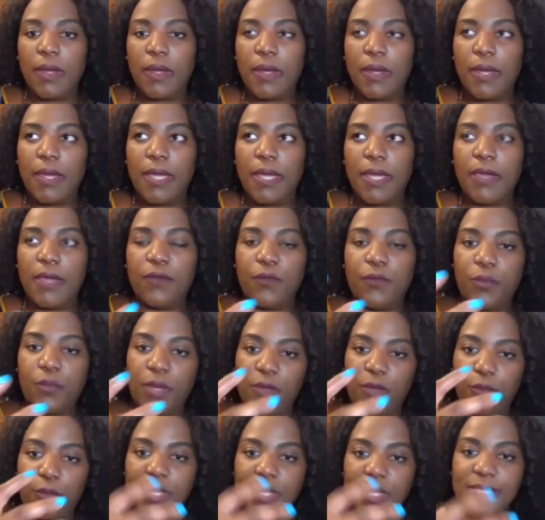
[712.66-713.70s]

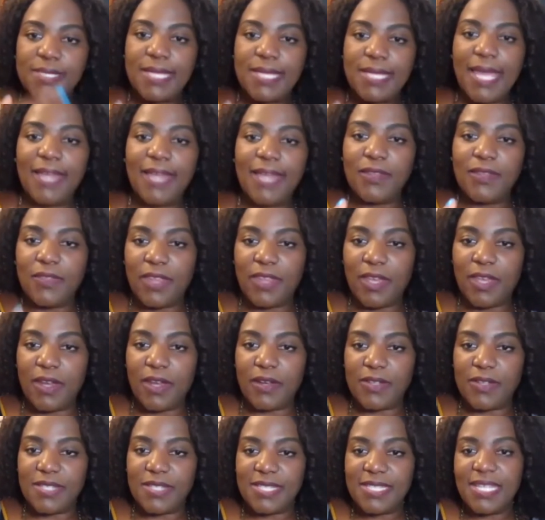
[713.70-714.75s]
if we say that there are
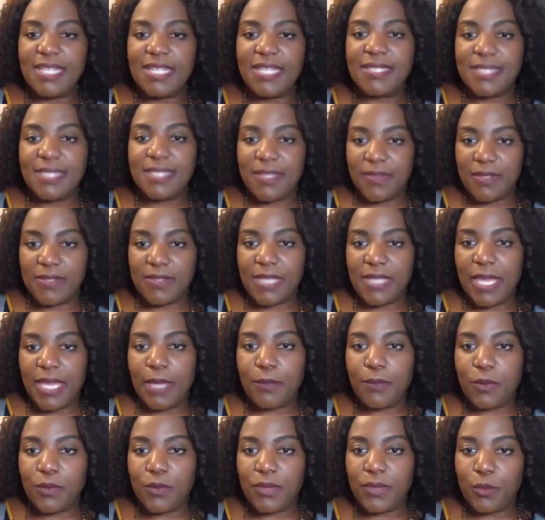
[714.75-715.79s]
seats at the
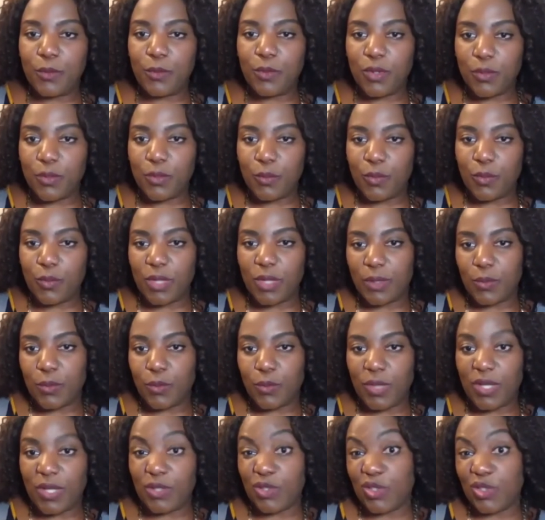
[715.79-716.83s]
table that
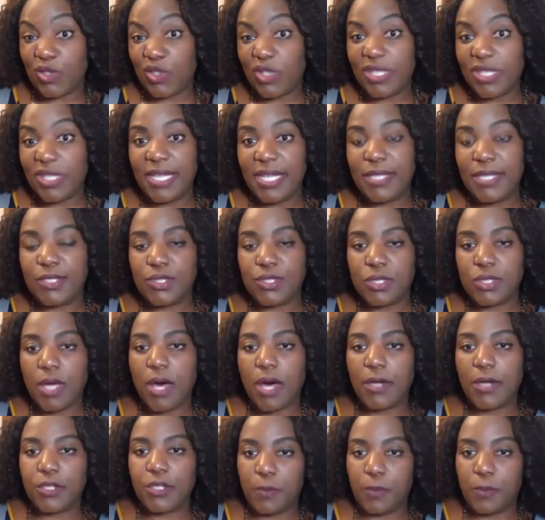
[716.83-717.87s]
we're looking to
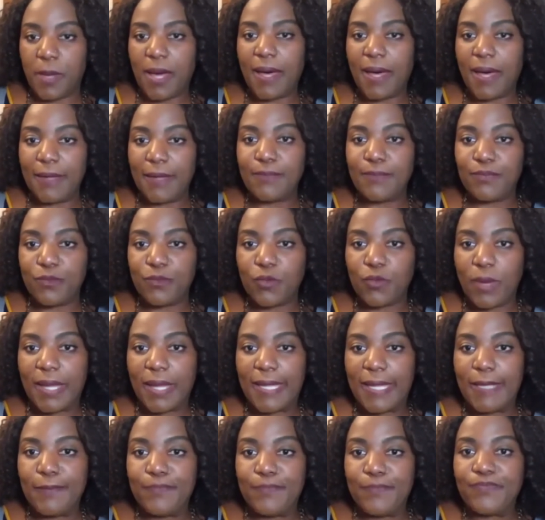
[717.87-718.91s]
occupy,
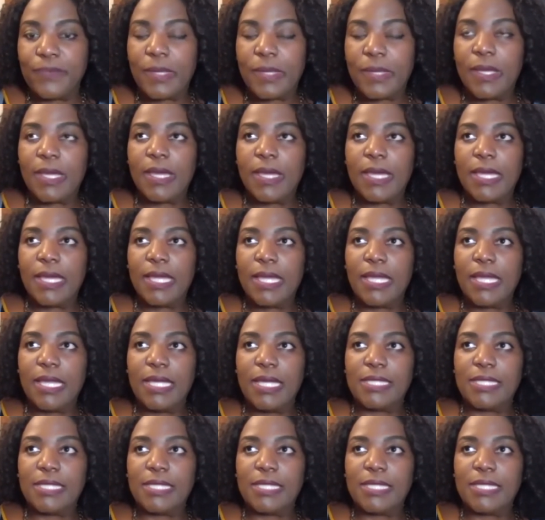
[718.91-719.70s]
right? It's